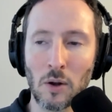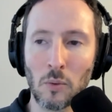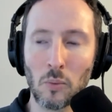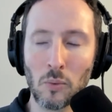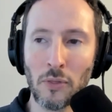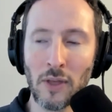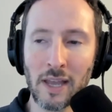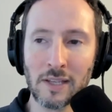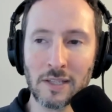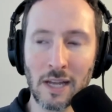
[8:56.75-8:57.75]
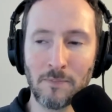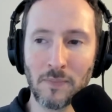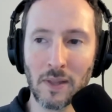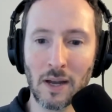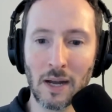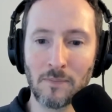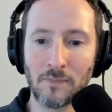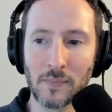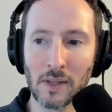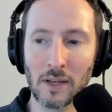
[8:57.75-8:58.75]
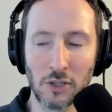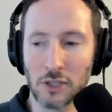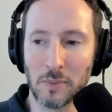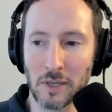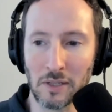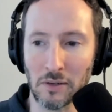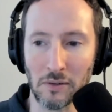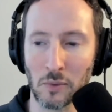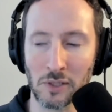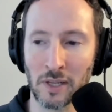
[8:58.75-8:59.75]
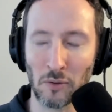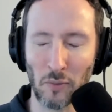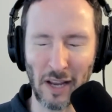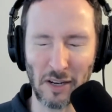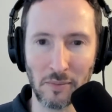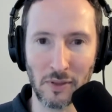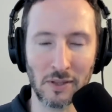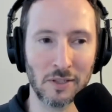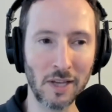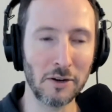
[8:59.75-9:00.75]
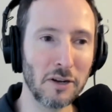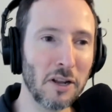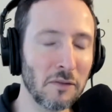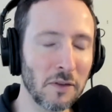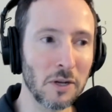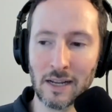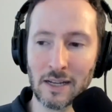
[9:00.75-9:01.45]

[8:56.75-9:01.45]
The thing is that, just to be clear, it wasn't like a random thing that he said in an interview.